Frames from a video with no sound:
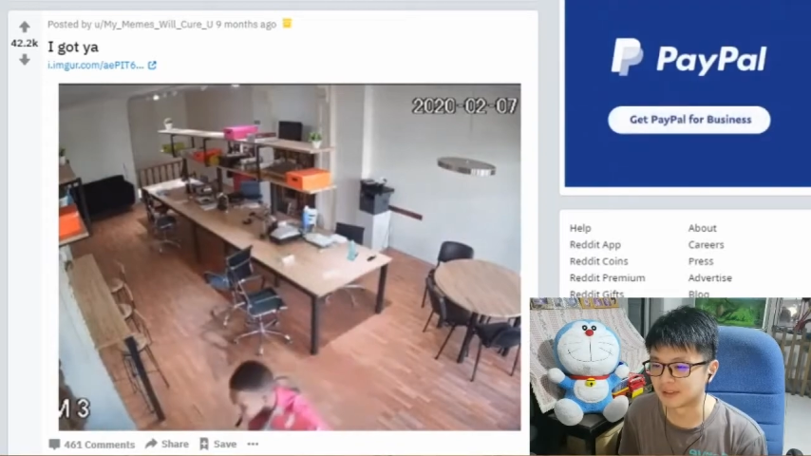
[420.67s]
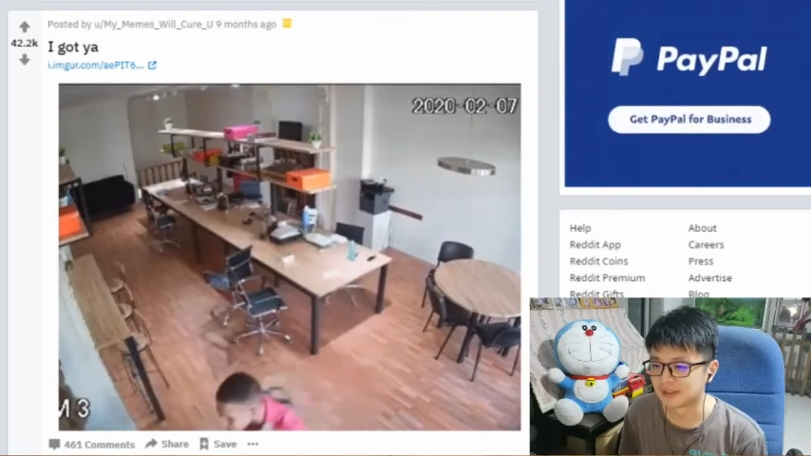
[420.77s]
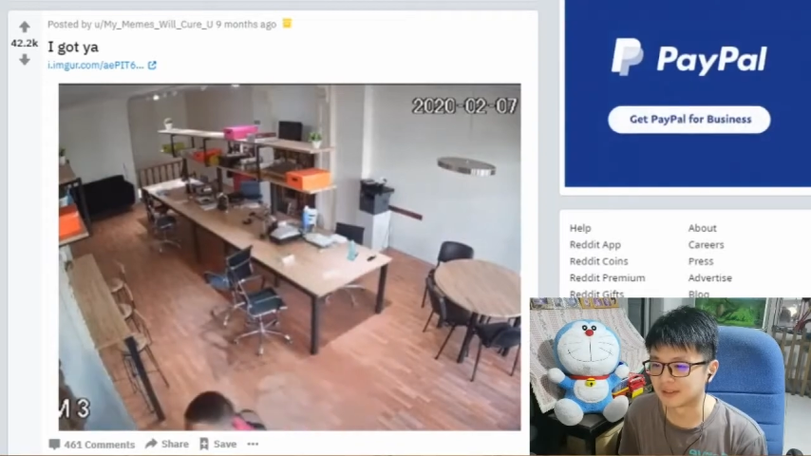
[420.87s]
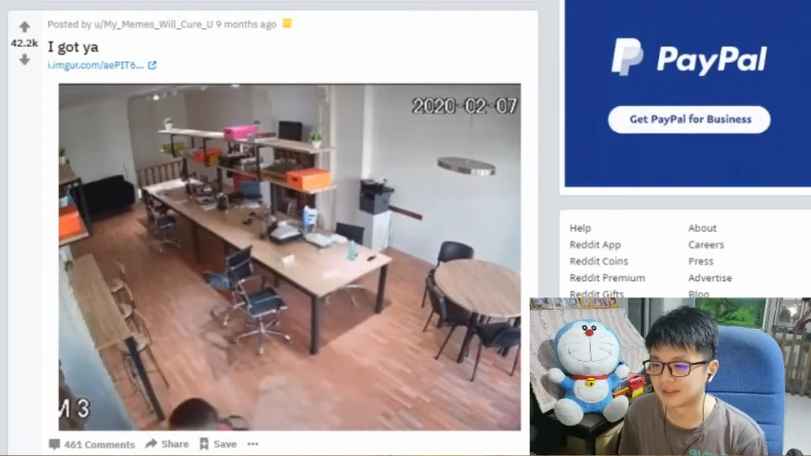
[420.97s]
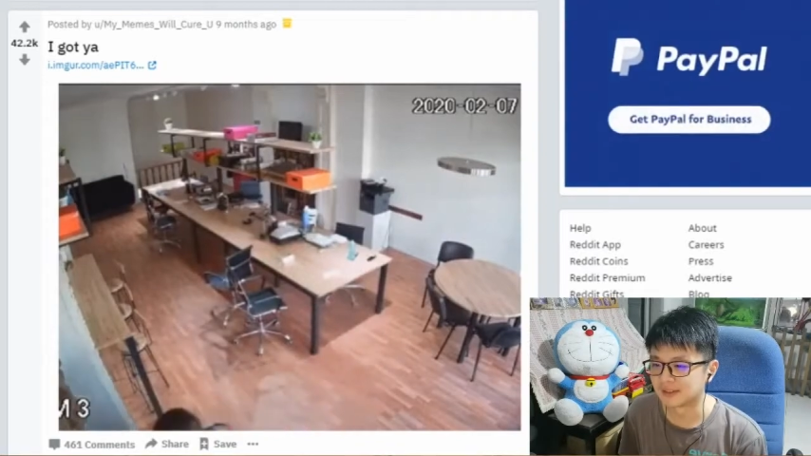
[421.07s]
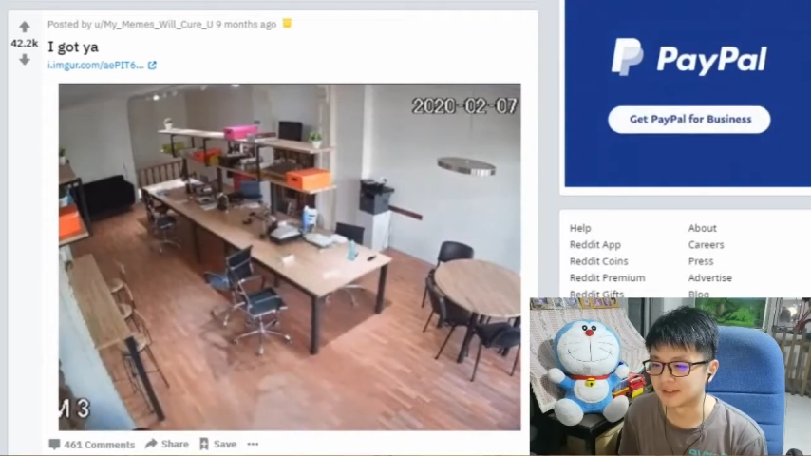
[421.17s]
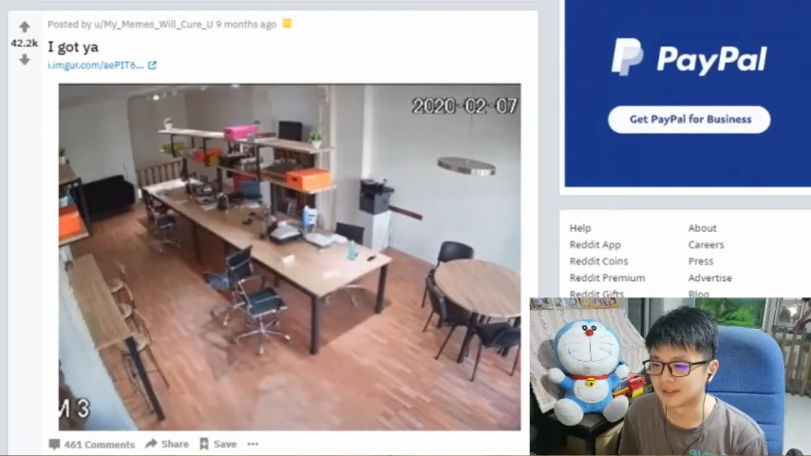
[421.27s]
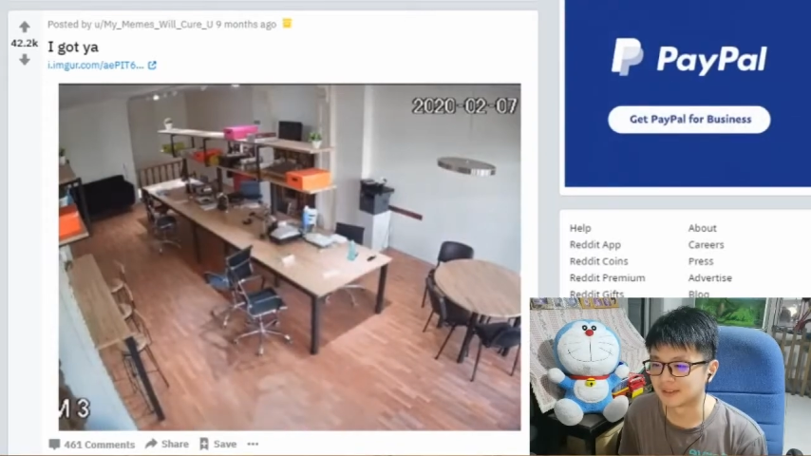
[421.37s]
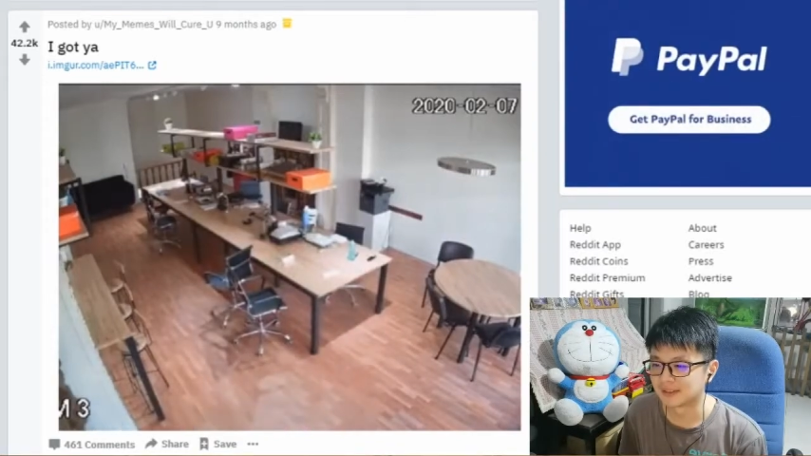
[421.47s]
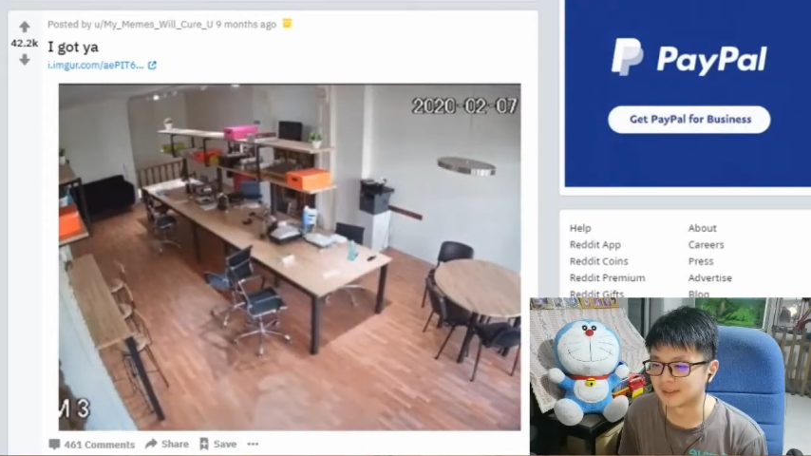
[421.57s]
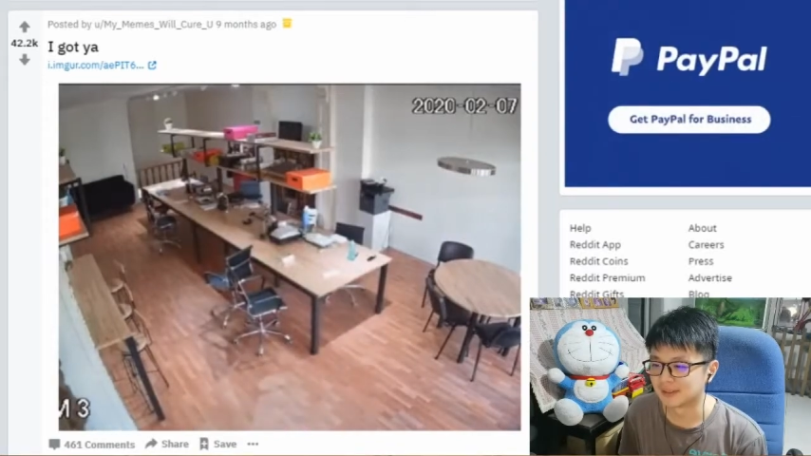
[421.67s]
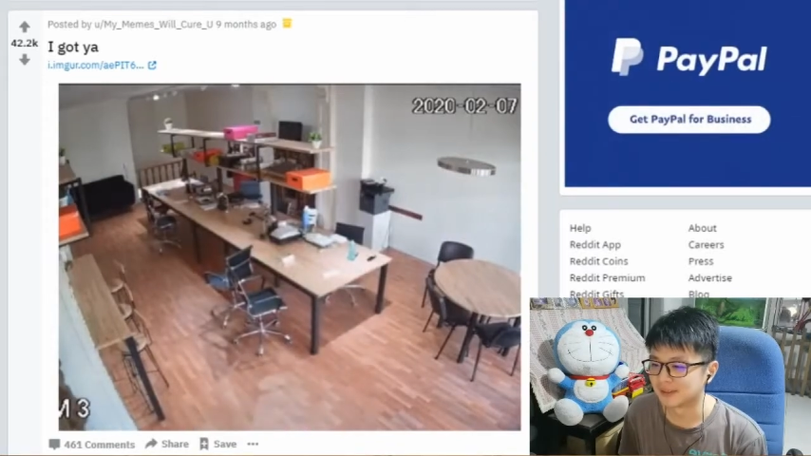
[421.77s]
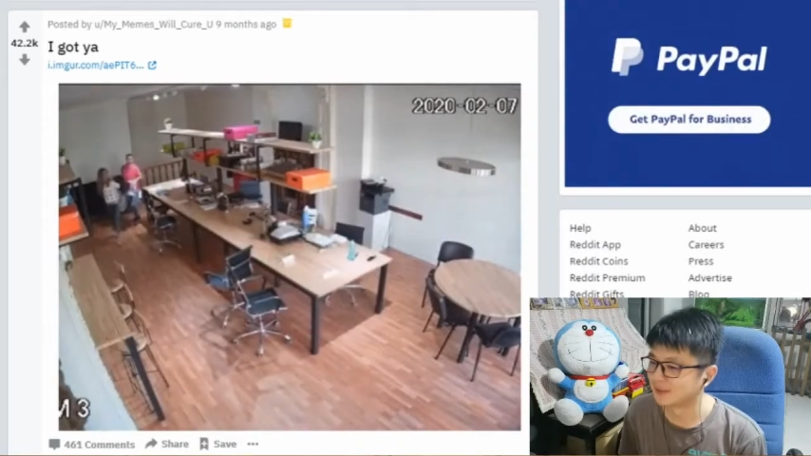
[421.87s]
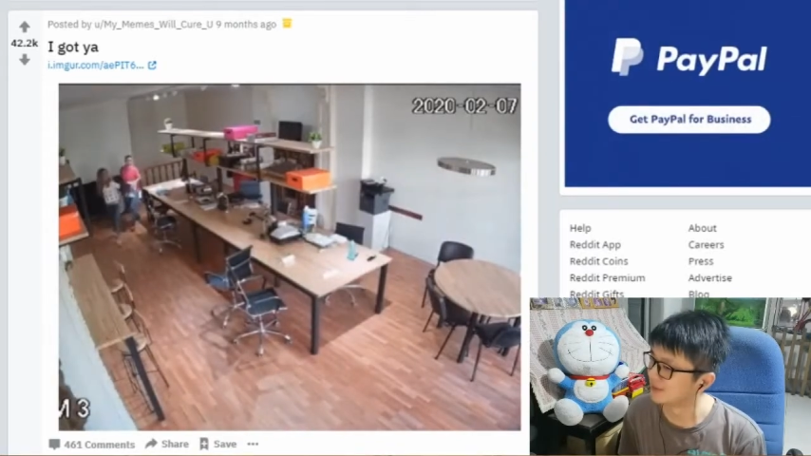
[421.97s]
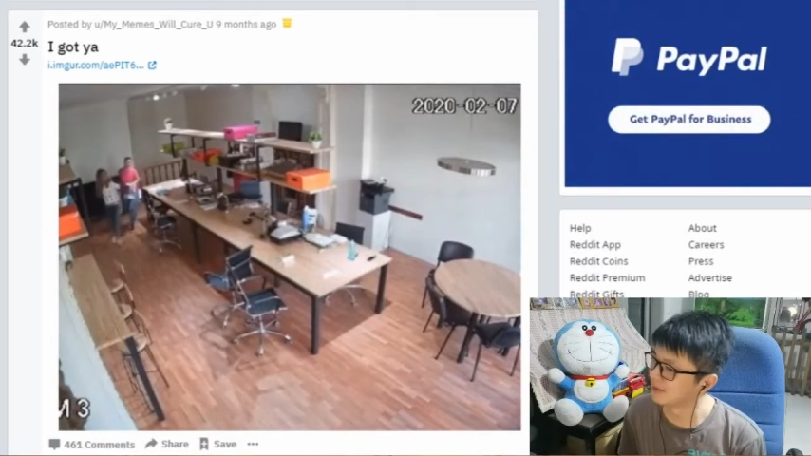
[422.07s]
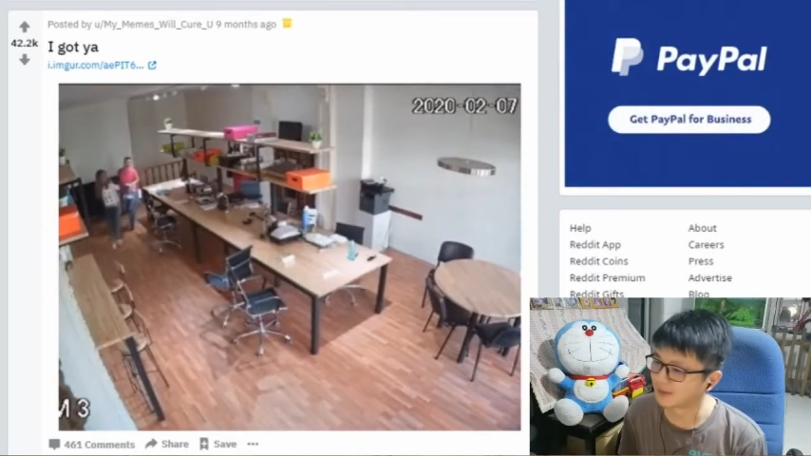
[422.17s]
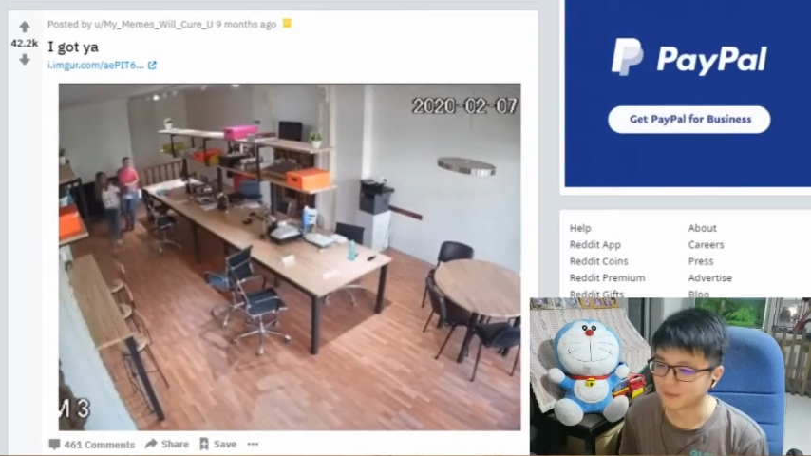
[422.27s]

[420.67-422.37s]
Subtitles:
(no one is talking)